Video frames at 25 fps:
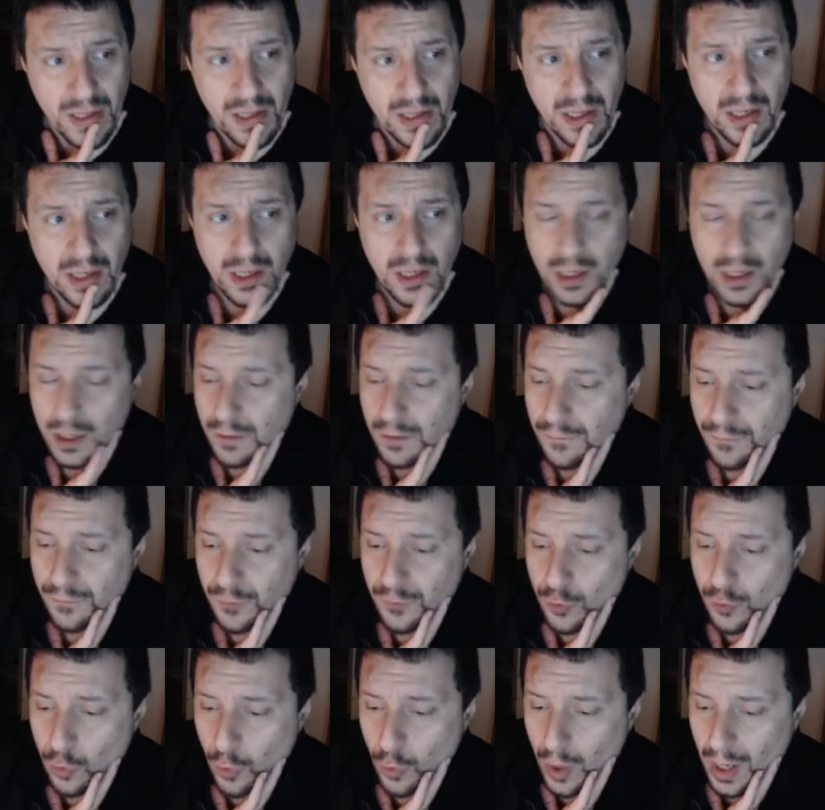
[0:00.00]
if
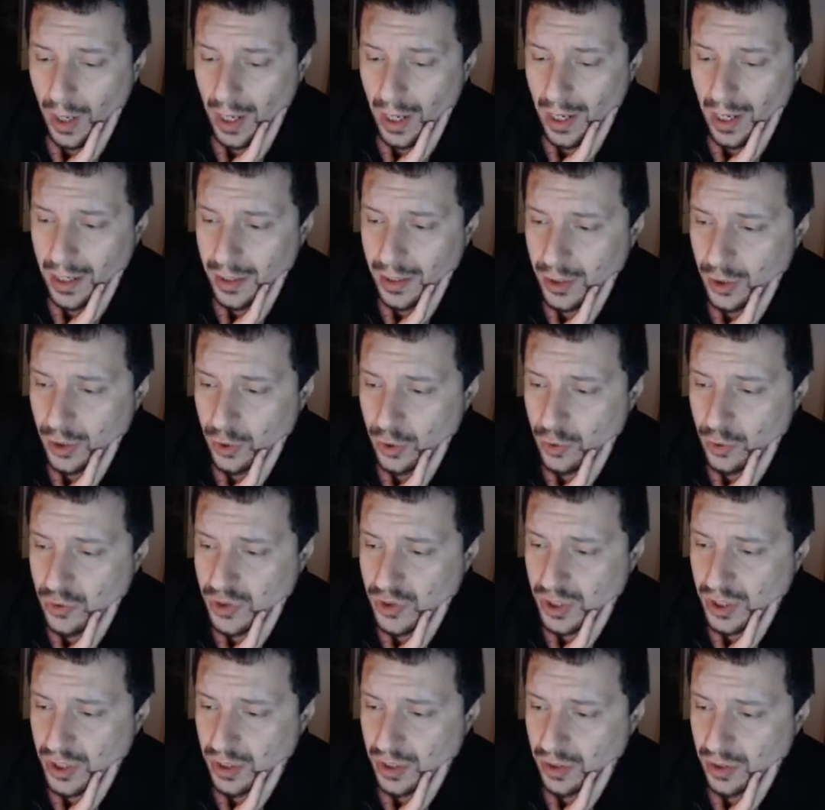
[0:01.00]
you are
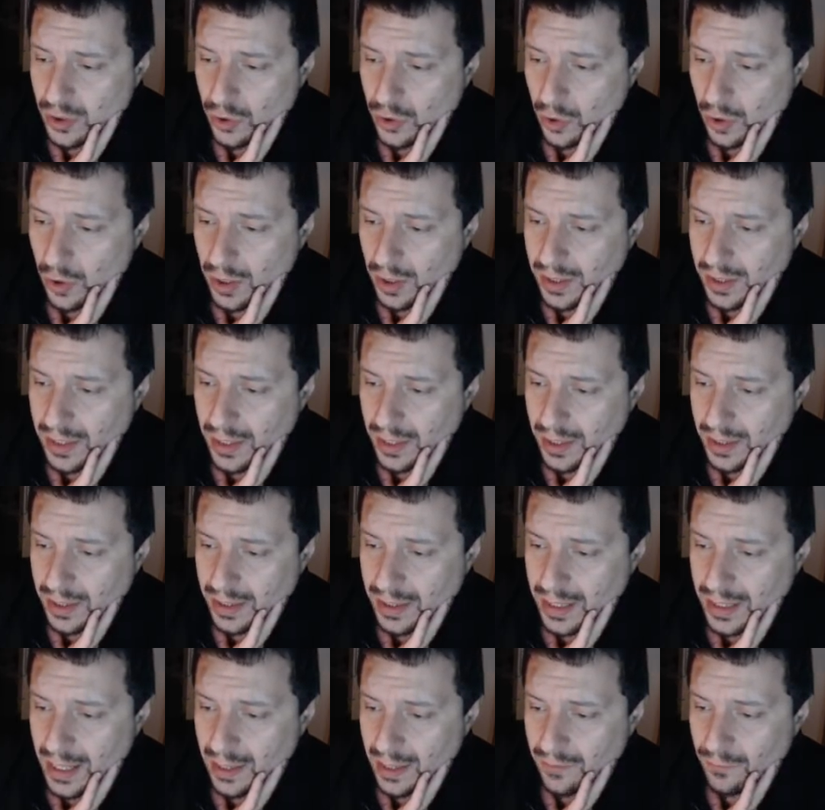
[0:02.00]
using your
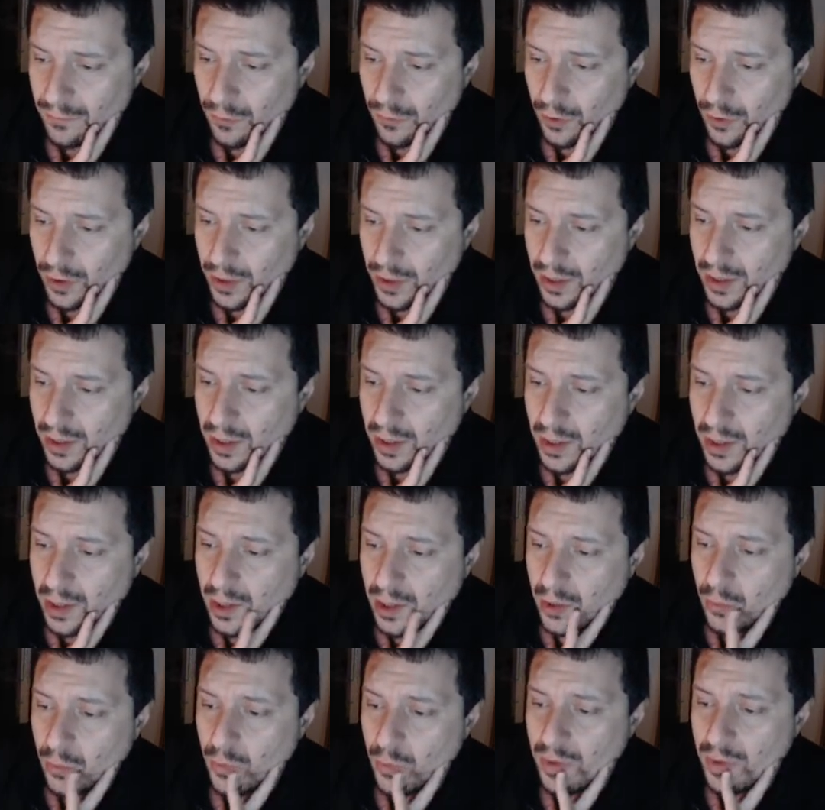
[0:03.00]
Caernarvon
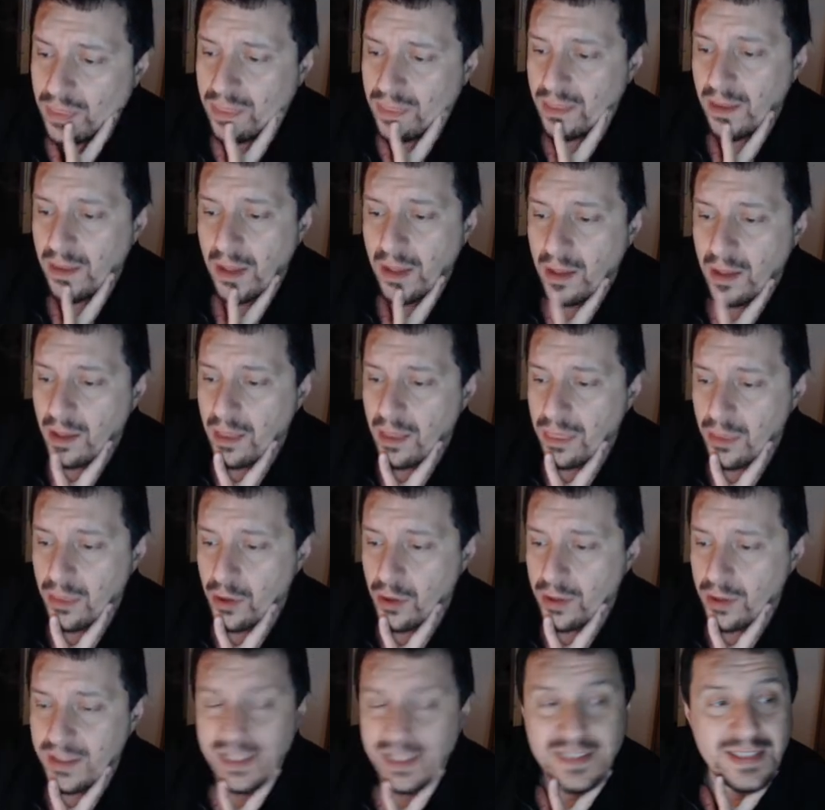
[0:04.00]
with
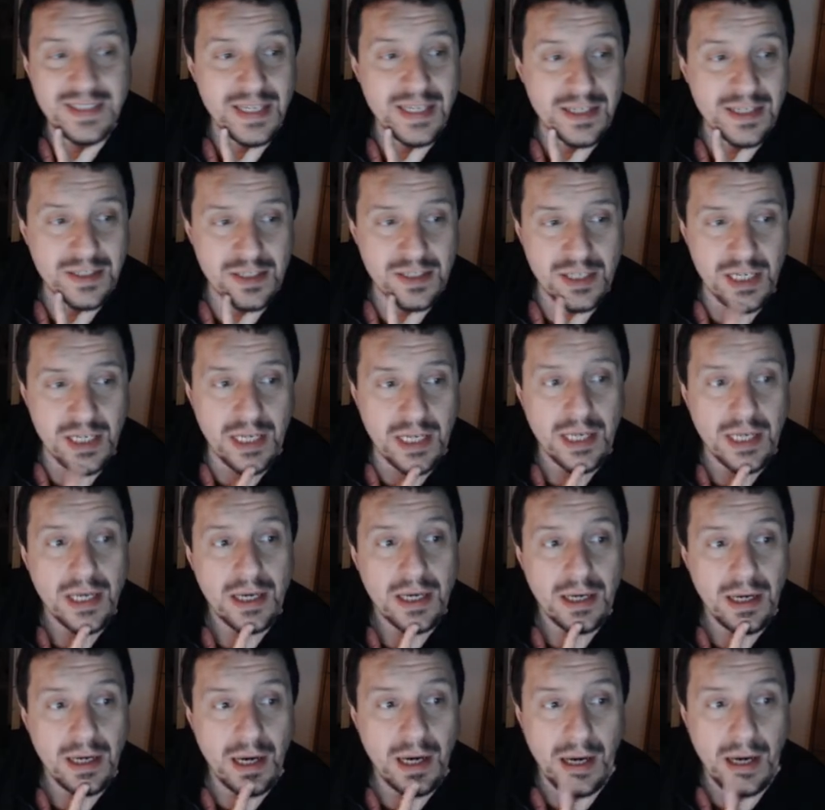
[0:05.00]
30-60
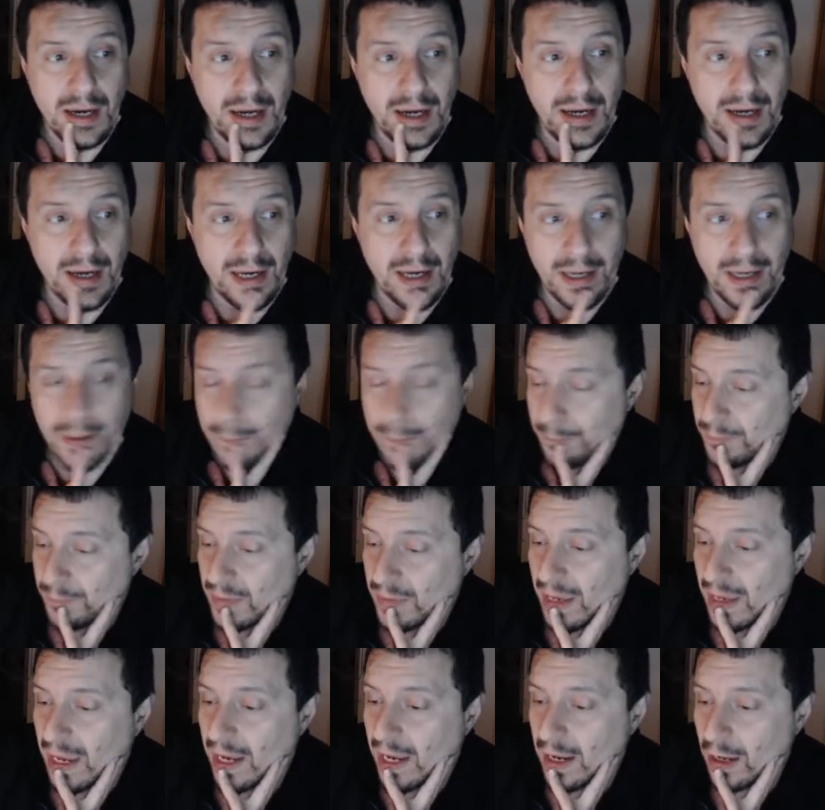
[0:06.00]

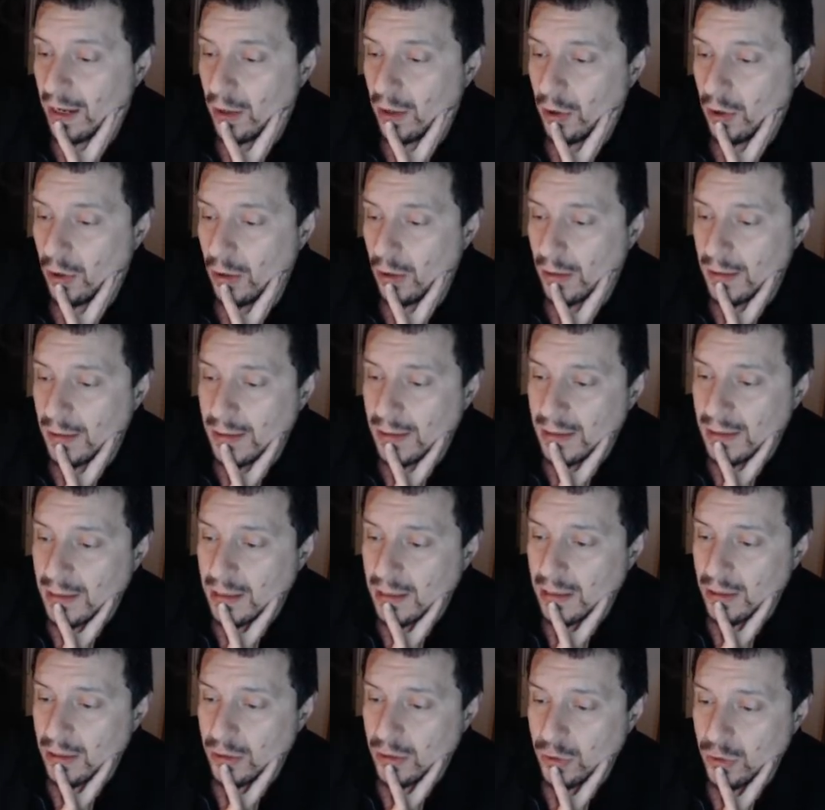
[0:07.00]
angle,
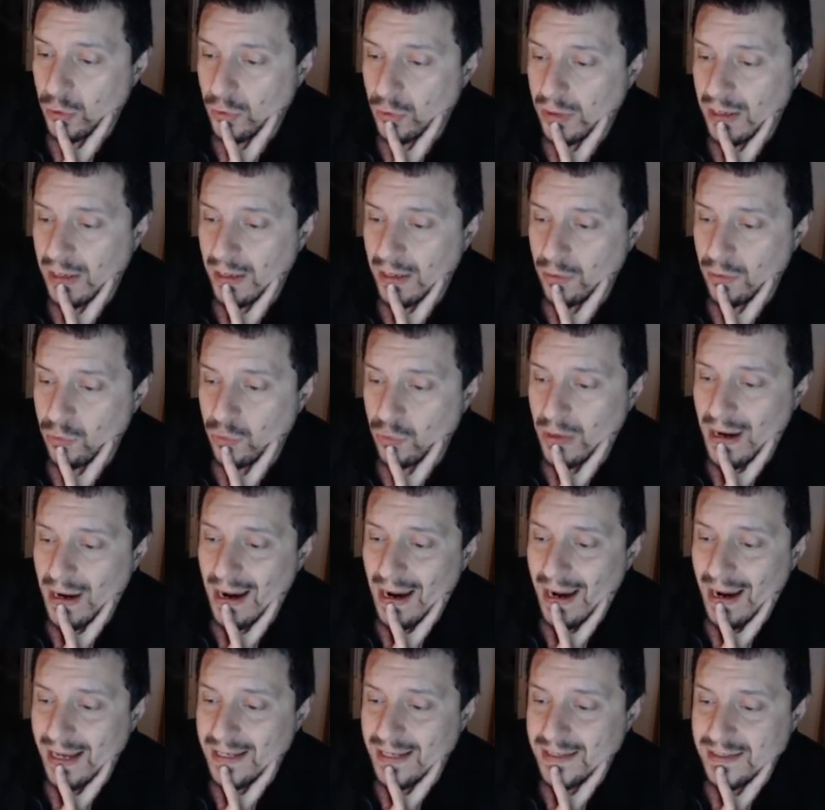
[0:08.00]
you can
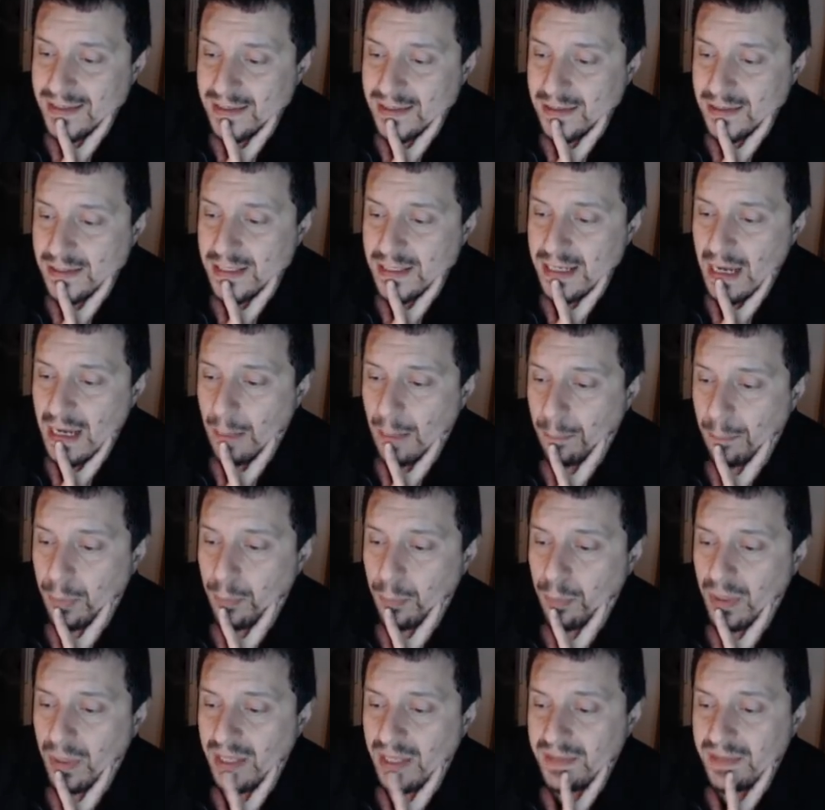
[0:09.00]
rise the upper
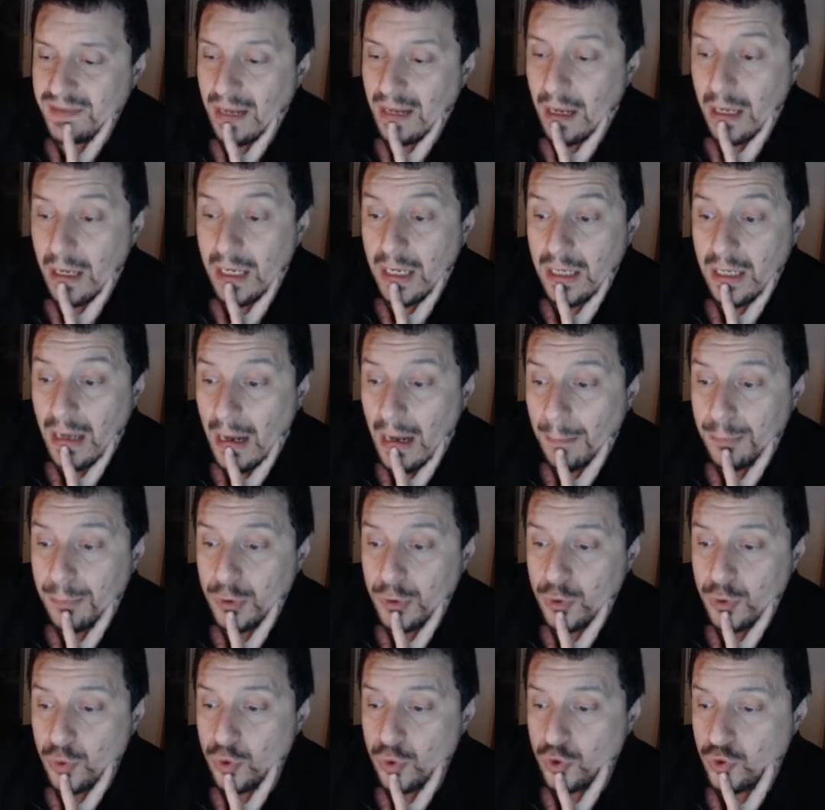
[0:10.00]
plate up
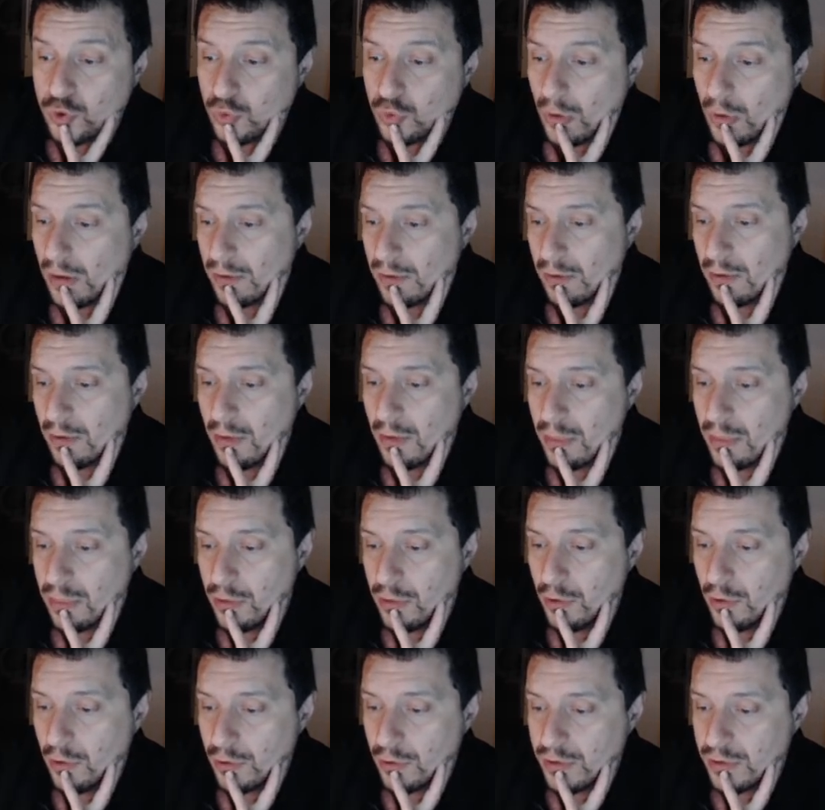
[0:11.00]
to
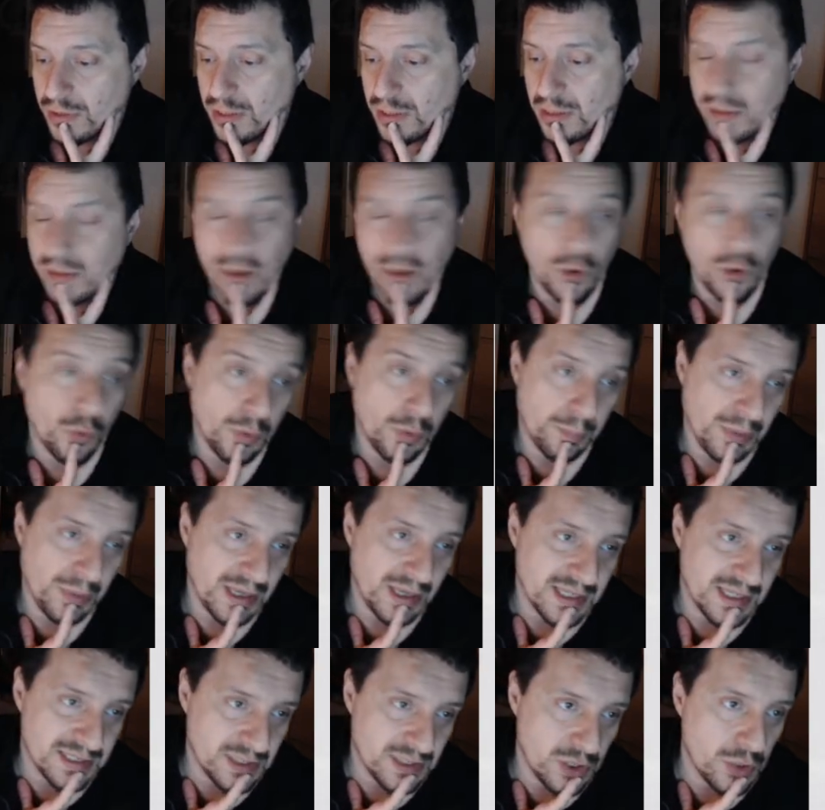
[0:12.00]
230. The lower plate
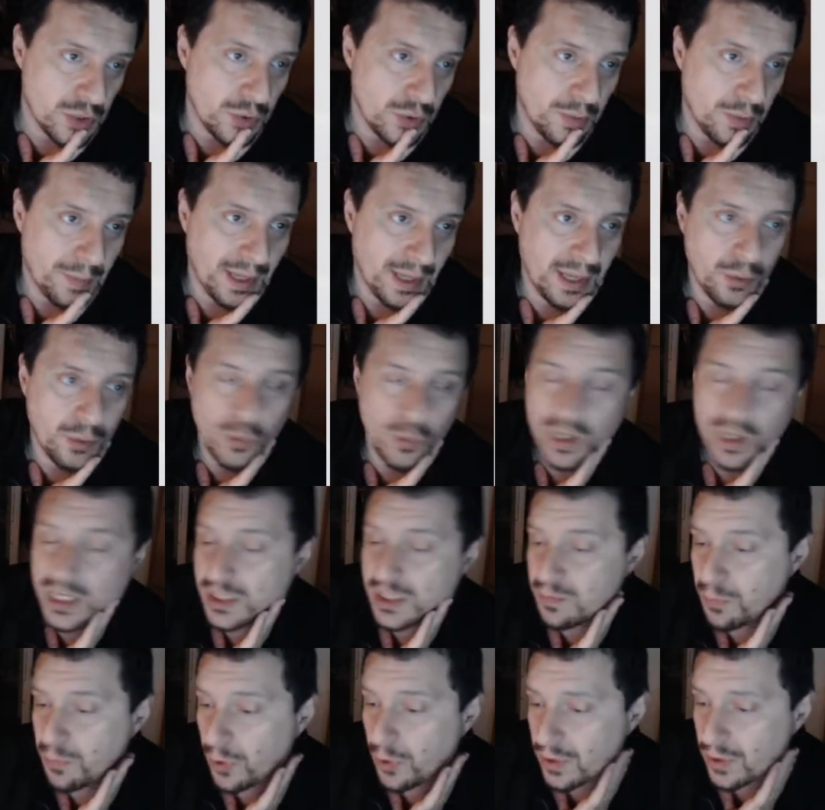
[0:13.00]
still remain weak
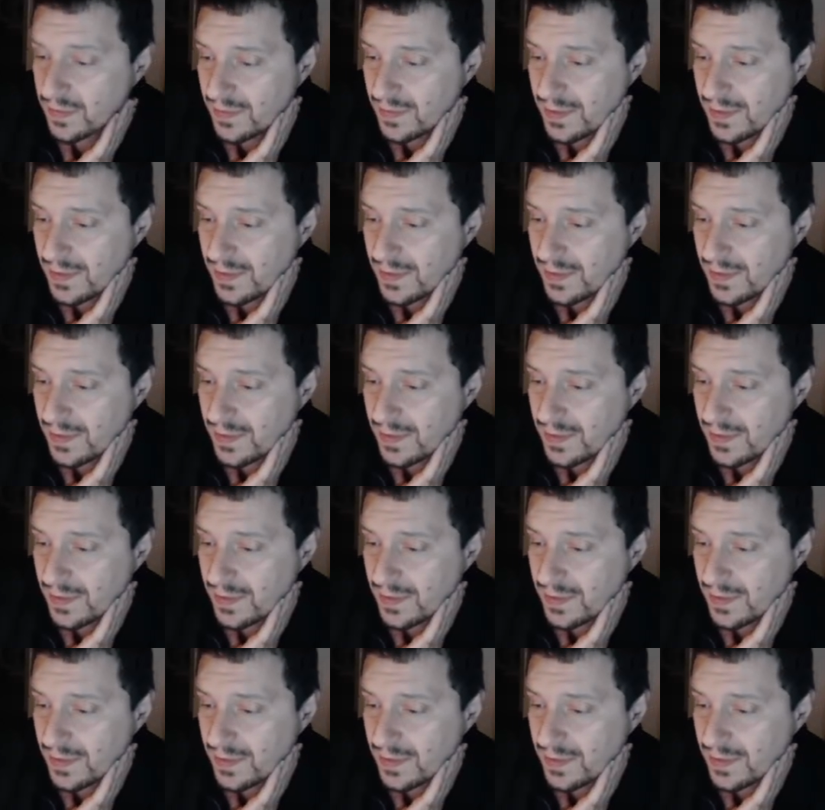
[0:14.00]
spot,